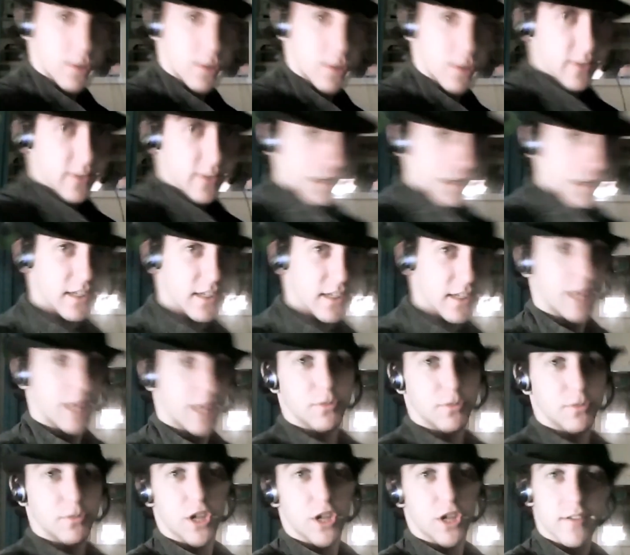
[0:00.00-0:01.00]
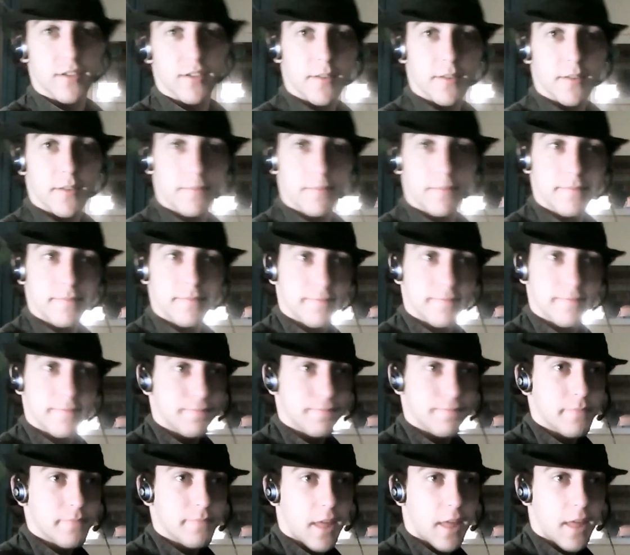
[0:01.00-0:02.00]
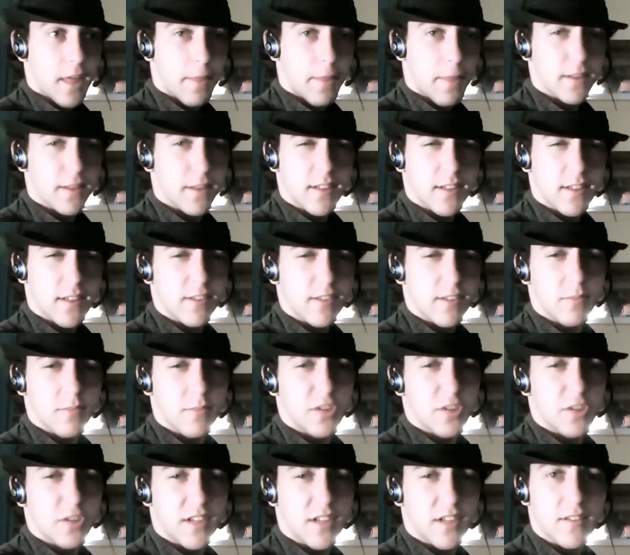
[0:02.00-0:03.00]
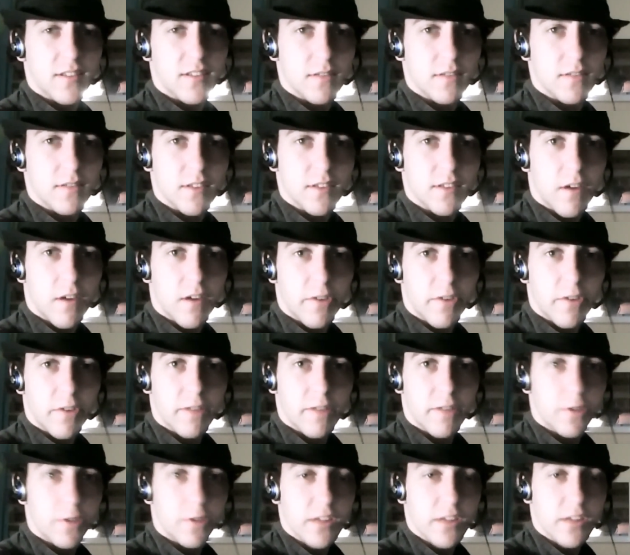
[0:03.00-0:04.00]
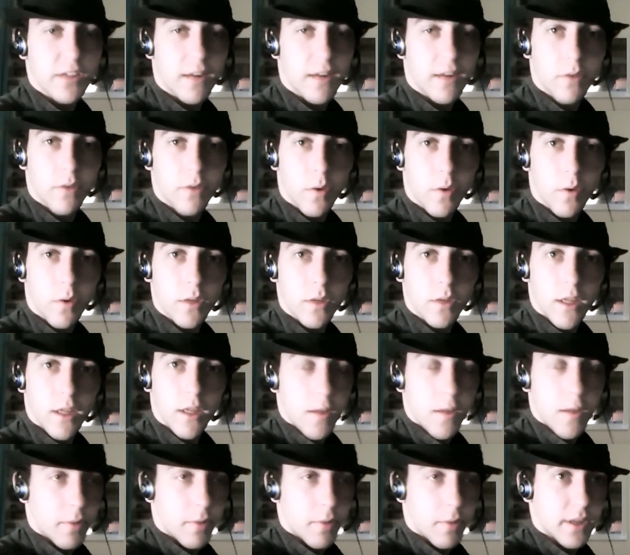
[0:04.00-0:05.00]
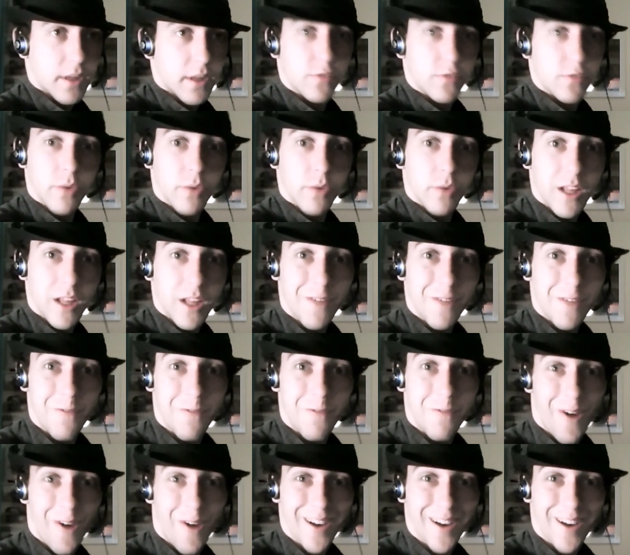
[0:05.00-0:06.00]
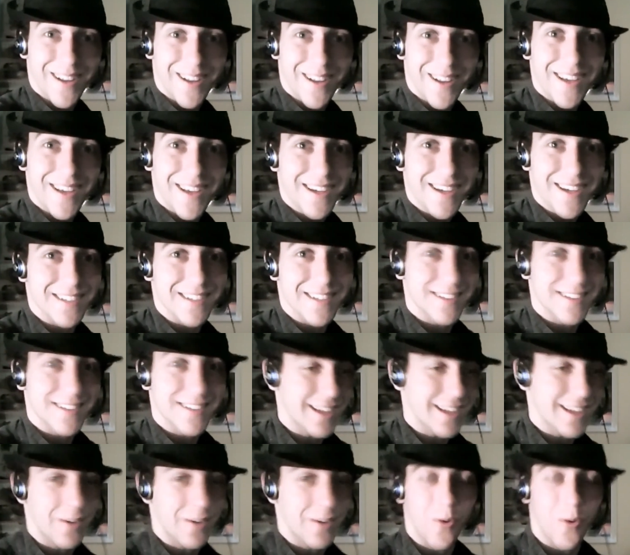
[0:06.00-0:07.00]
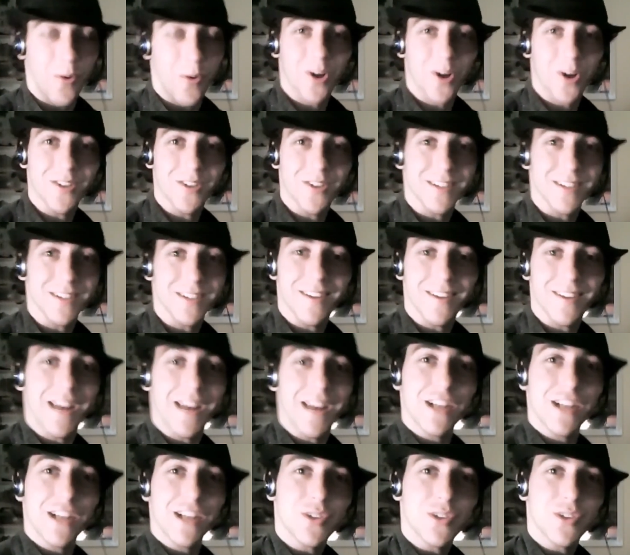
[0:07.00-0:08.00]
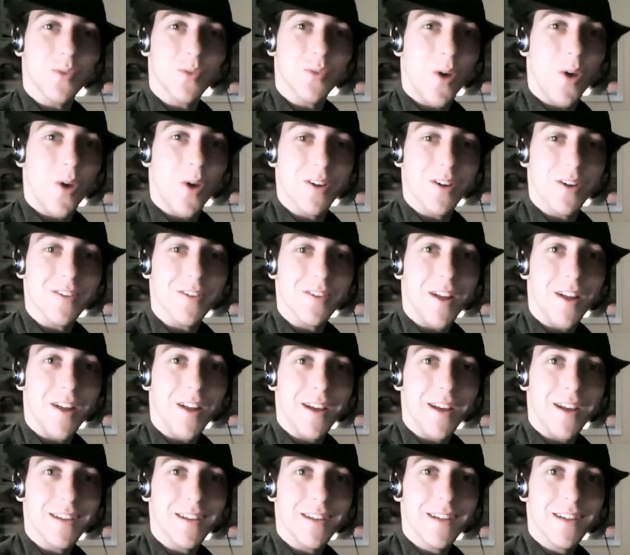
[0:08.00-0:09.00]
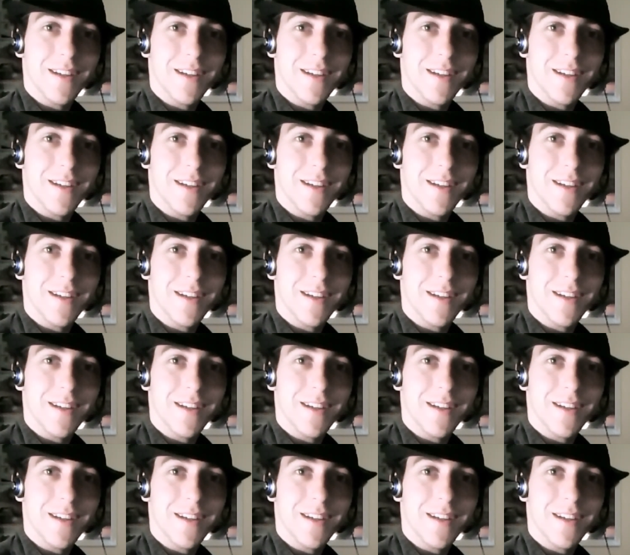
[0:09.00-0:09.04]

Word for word: decided to name Johnson. I think it's because some Johnson discovered it first. I don't know, but it's really fun because it's like a water. It's a natural water slide.